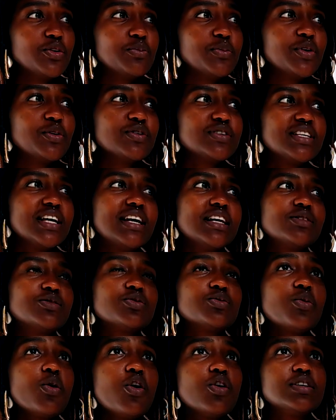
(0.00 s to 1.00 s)
because I get
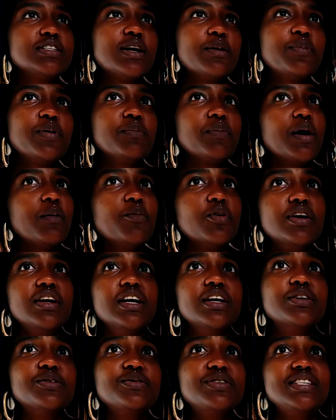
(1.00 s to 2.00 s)
so caught up in my
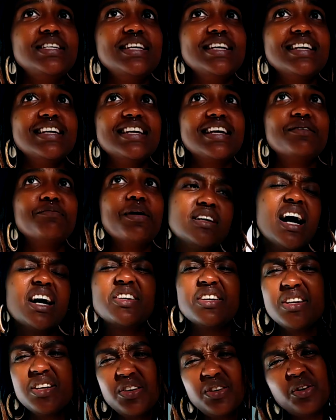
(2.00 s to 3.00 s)
morning routine and
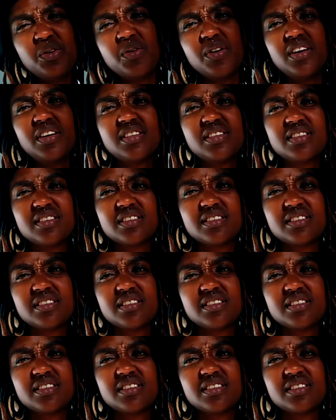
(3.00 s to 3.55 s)
actually, you know what?